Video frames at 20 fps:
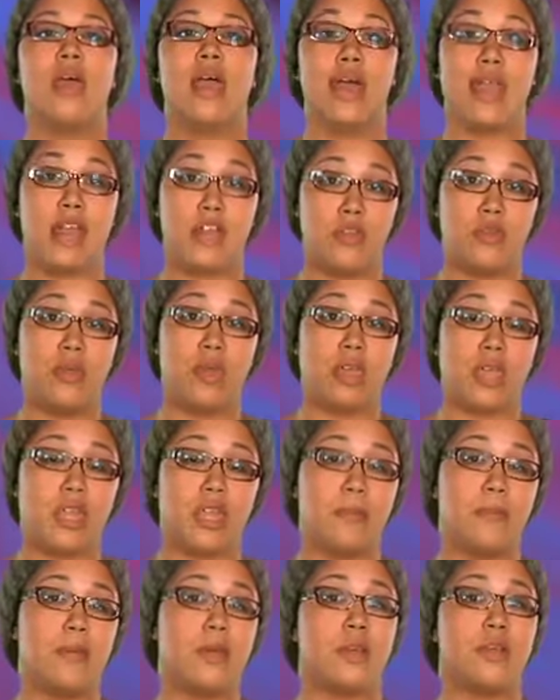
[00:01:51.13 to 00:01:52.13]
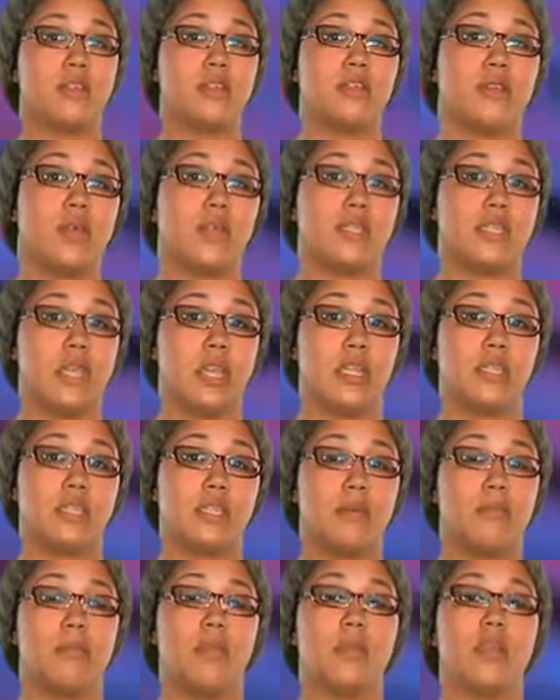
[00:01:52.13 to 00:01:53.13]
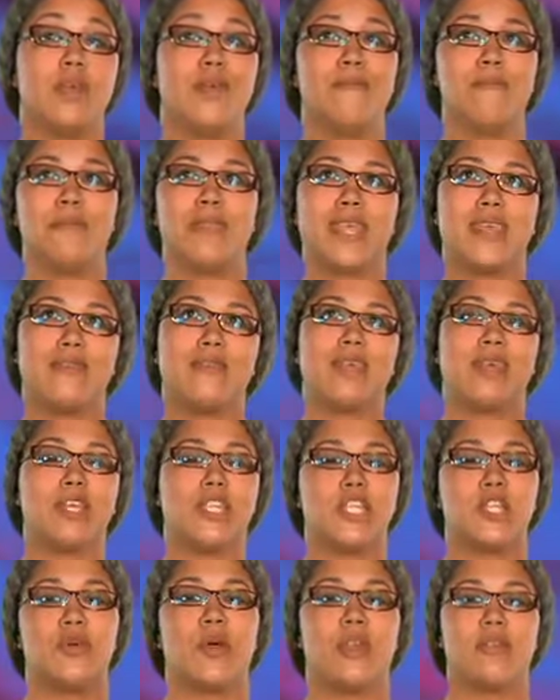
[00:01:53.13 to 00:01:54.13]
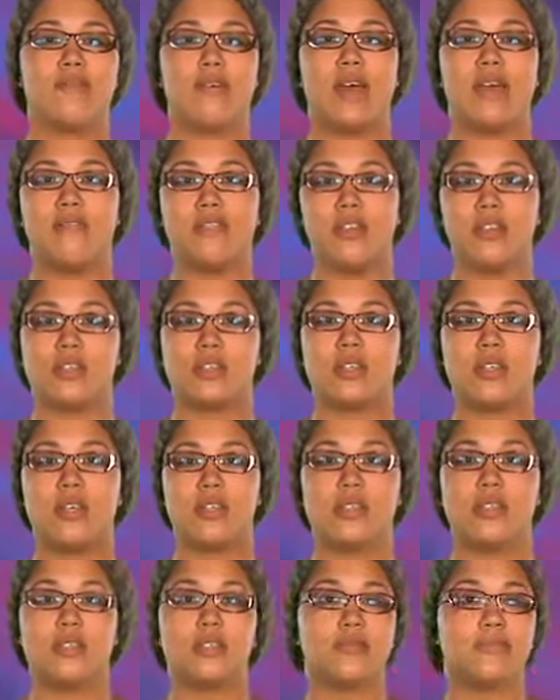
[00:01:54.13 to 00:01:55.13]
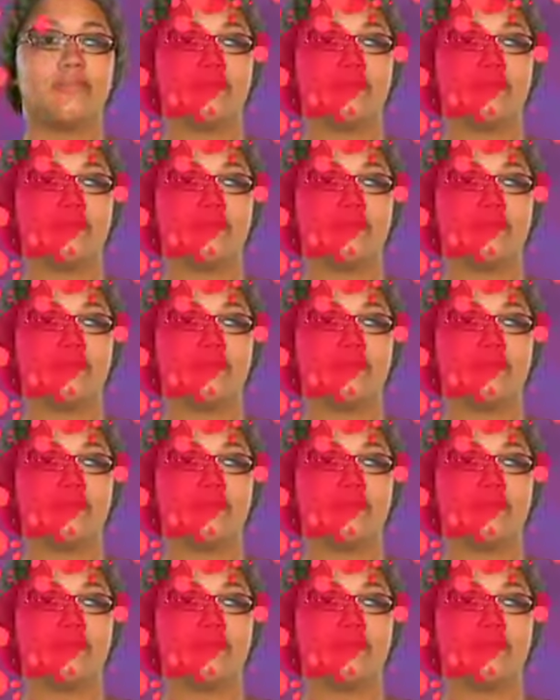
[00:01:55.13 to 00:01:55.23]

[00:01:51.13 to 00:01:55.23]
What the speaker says: And I do like indie books, so that's saying something. Give it like 2 out of 5 Nerd Skulls.